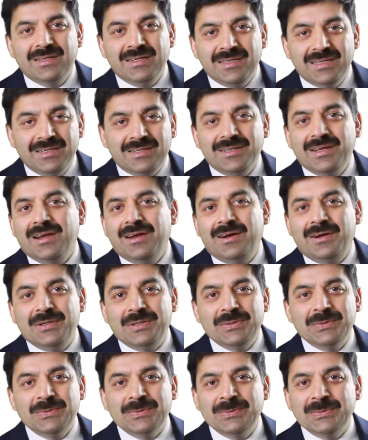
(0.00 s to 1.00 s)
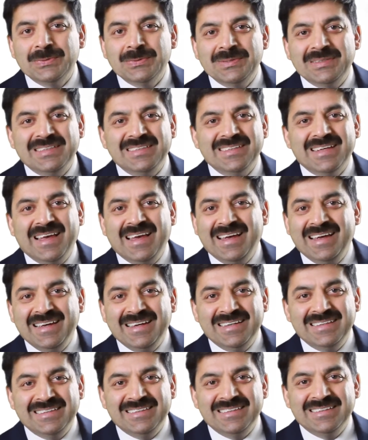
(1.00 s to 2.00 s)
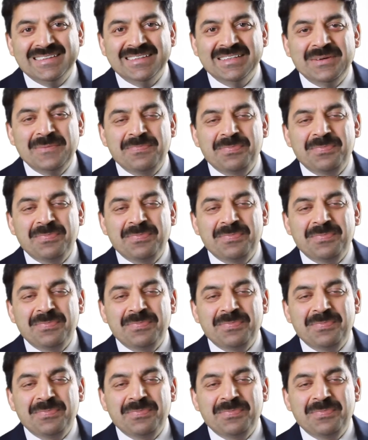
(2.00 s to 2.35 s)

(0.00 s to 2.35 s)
ETL tools, and